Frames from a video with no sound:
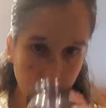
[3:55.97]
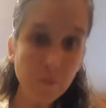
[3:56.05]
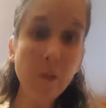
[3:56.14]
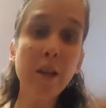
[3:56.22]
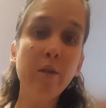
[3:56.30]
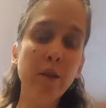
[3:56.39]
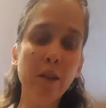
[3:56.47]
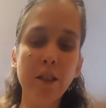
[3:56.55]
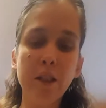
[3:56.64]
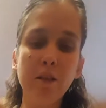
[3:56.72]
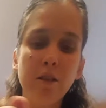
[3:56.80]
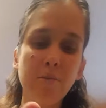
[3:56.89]
By the way, they
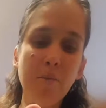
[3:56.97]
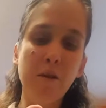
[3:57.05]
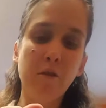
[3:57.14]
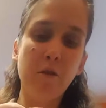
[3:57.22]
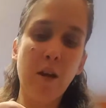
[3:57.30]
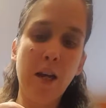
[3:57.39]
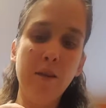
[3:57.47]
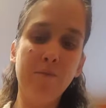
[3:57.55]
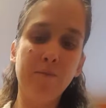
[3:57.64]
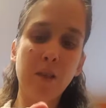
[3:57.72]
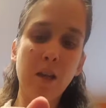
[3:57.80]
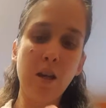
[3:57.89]
still smell great,
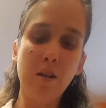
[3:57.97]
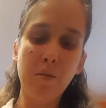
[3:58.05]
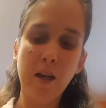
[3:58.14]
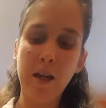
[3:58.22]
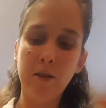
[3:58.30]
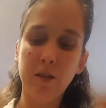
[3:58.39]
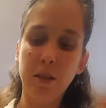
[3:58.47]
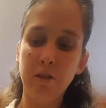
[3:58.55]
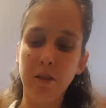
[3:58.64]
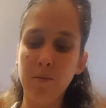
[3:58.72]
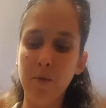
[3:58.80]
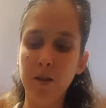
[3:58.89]
and my house still
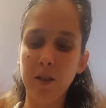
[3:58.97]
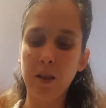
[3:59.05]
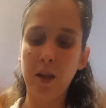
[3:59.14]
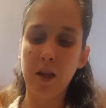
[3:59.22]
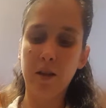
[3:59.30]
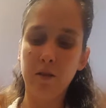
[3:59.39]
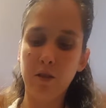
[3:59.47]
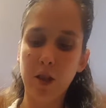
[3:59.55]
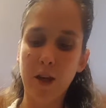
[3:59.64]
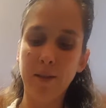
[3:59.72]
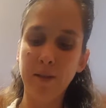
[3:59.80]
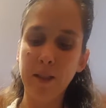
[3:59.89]
smells like chives